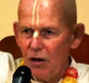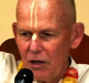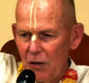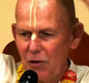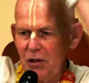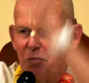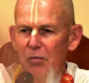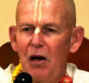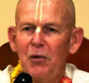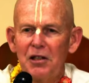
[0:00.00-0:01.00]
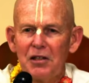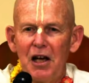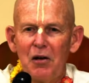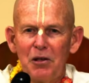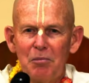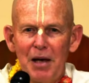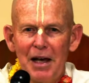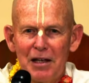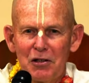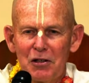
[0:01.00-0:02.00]
They were just bowing down in
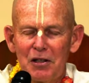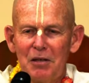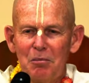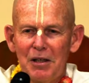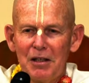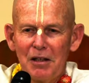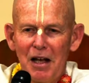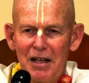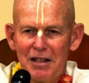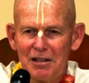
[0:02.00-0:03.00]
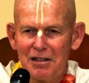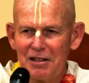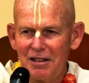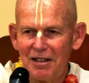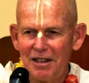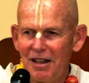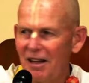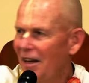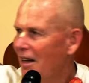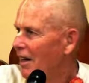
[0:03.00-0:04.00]
mass in big lines.
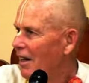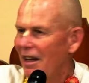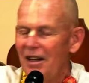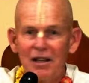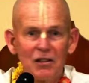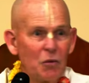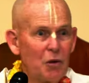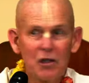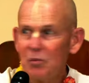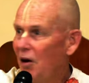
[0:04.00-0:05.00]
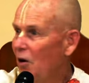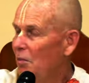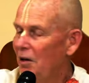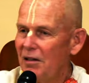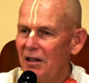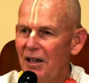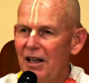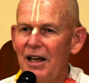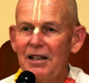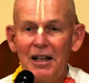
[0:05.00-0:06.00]
And I said, where's Prabhupada?
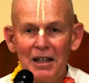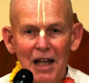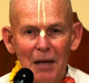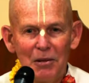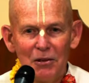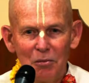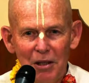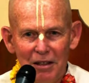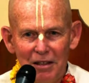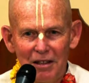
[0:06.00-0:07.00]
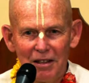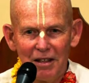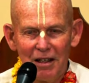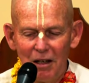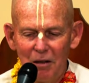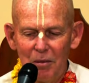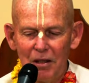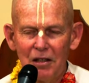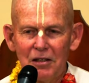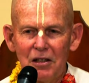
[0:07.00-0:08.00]
And then it happened to me,
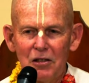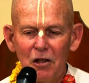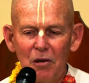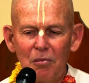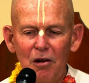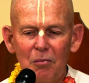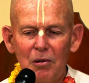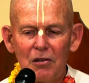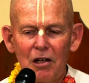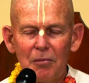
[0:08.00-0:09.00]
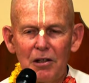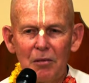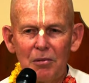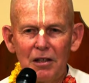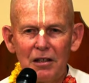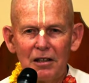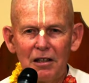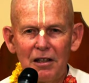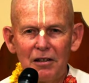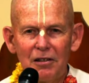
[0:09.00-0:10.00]
because I saw Prabhupada coming up an
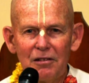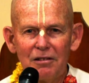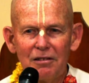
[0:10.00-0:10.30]
escalator.